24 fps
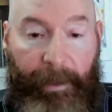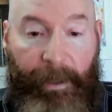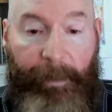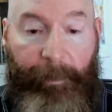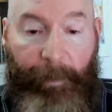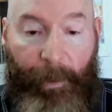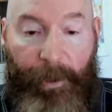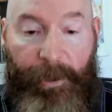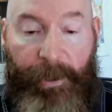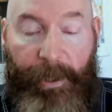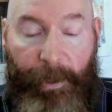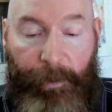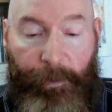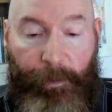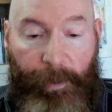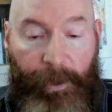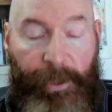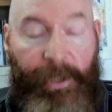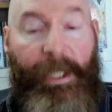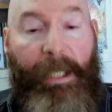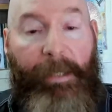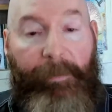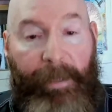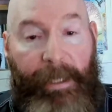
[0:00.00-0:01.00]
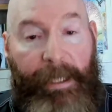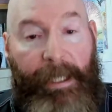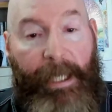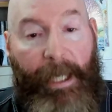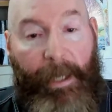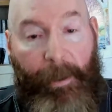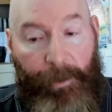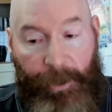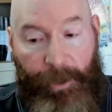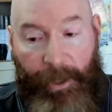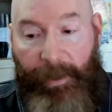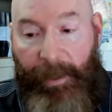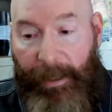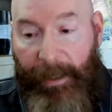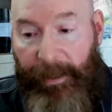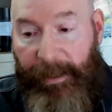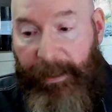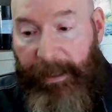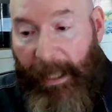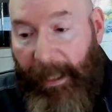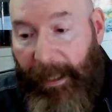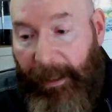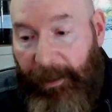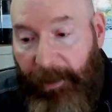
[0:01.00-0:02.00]
and the person is receiving the energy and then
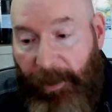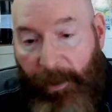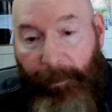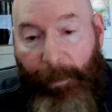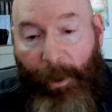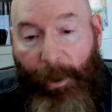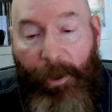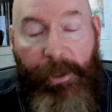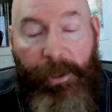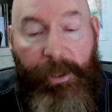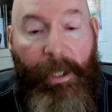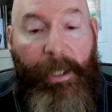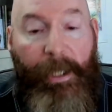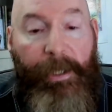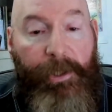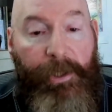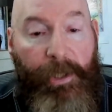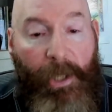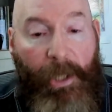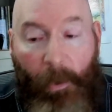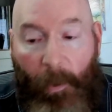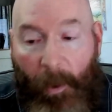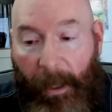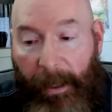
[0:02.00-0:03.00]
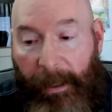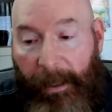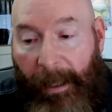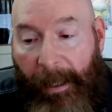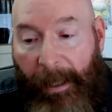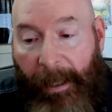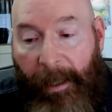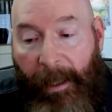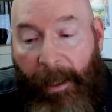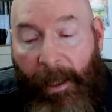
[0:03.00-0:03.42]
sending it to the person and so on.